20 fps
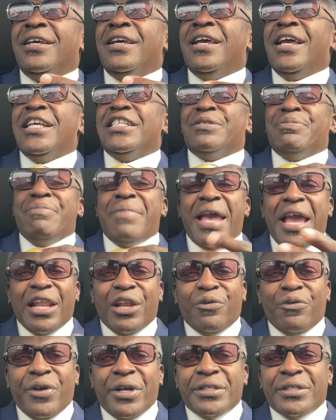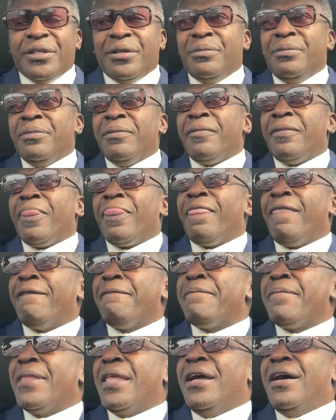his mannerism,
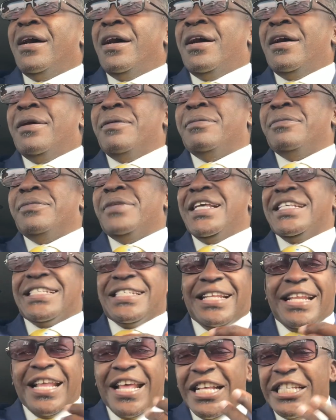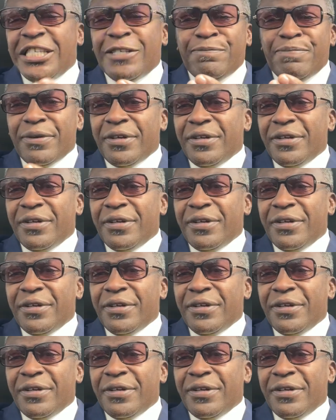um, his lisp,